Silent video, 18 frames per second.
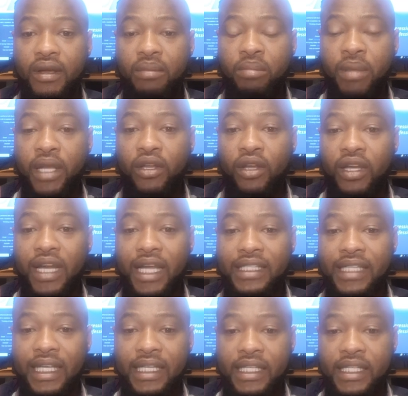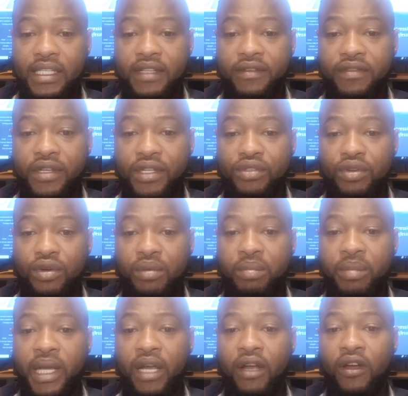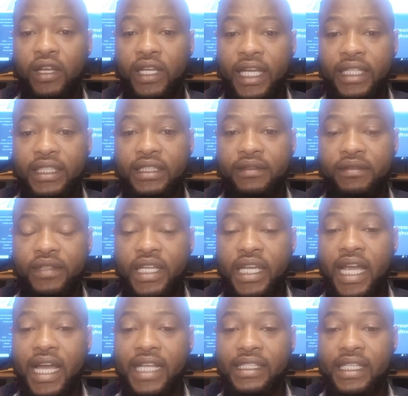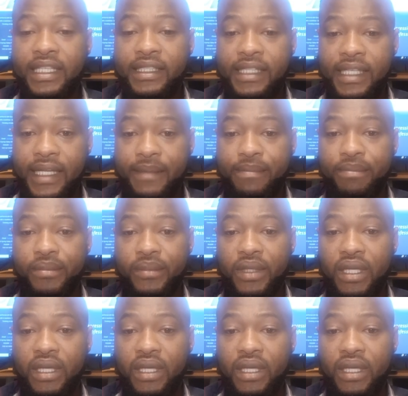but not as an individual, but collectively as a team.